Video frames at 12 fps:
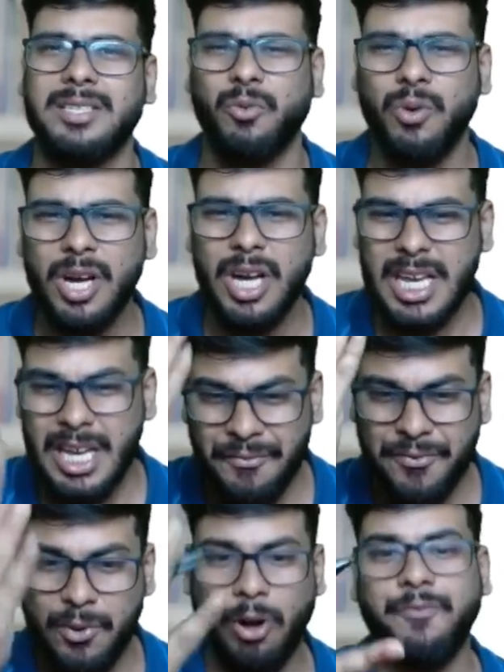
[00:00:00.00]
Now, if
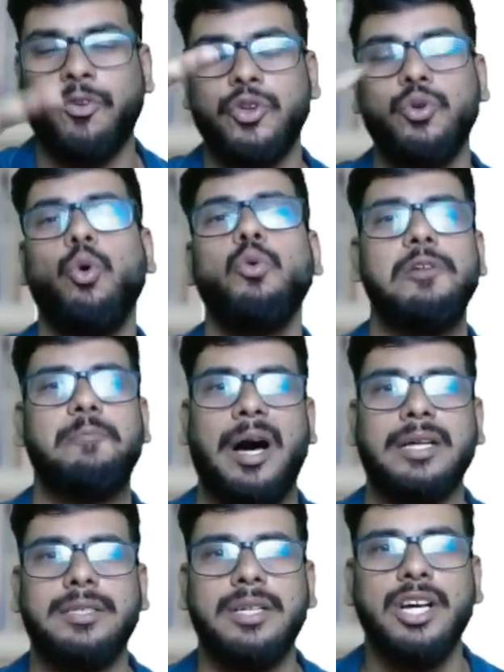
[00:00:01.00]
not for you, who will
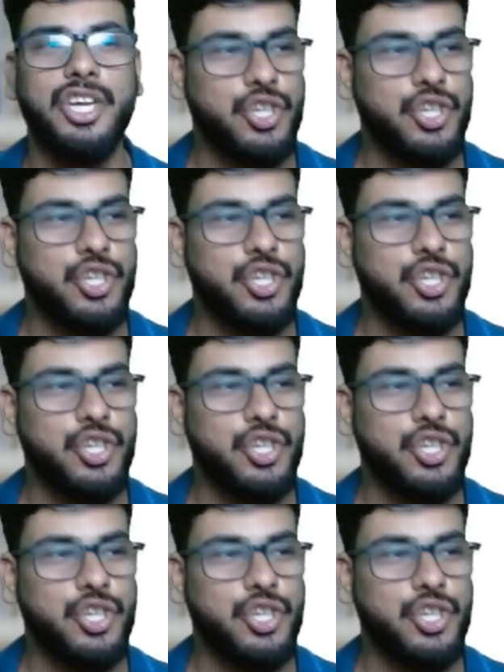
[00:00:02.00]
pass?